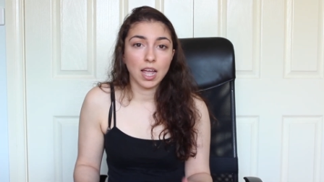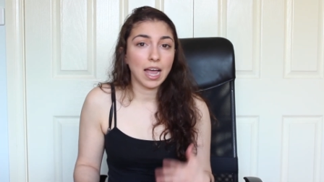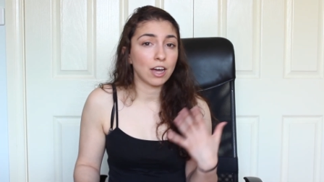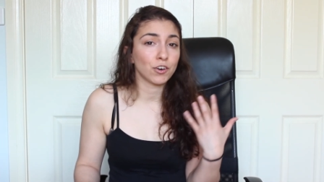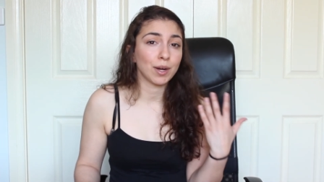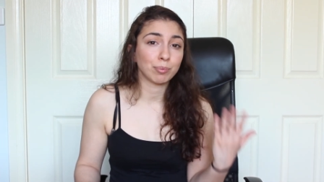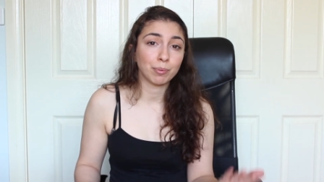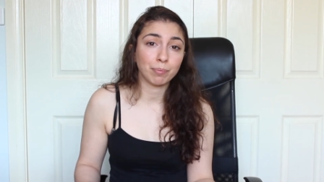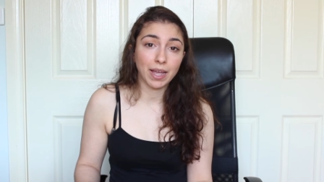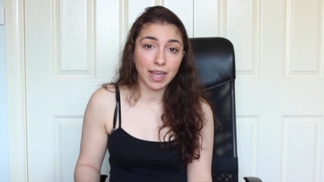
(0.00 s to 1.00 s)
how do I
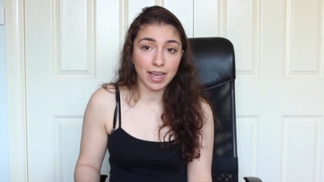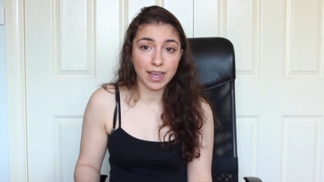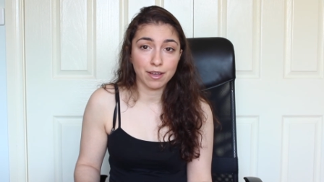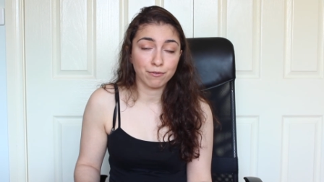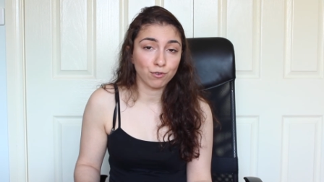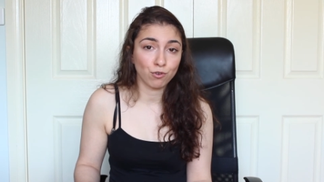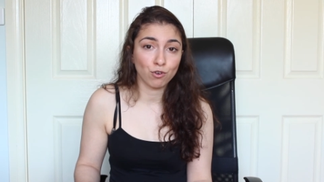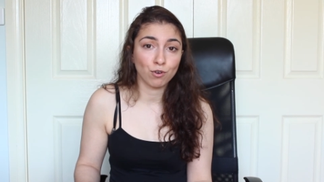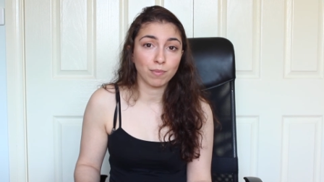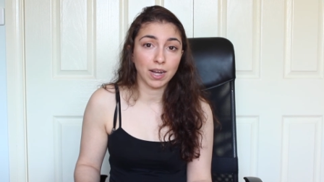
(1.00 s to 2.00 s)
prepare
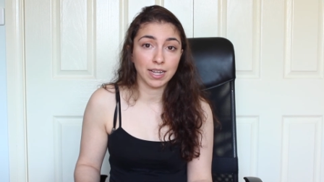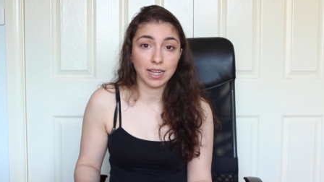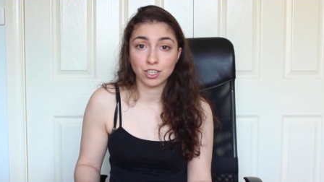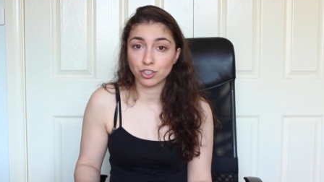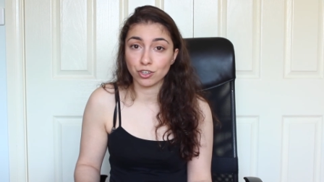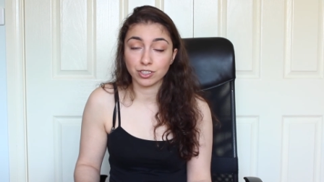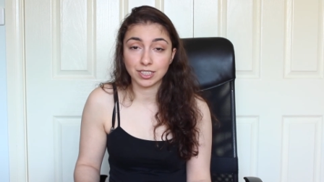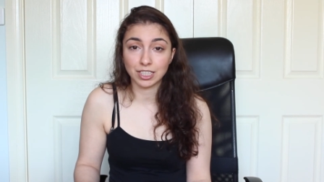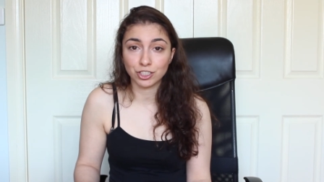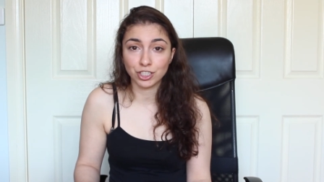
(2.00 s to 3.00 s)
for my headshot
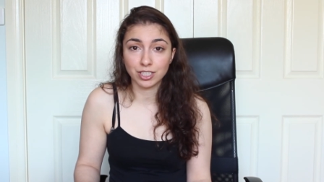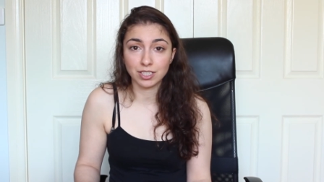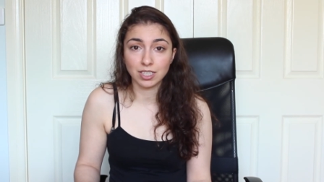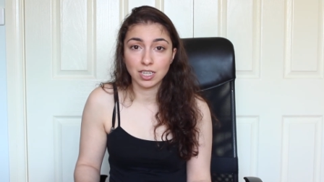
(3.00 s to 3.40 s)
session,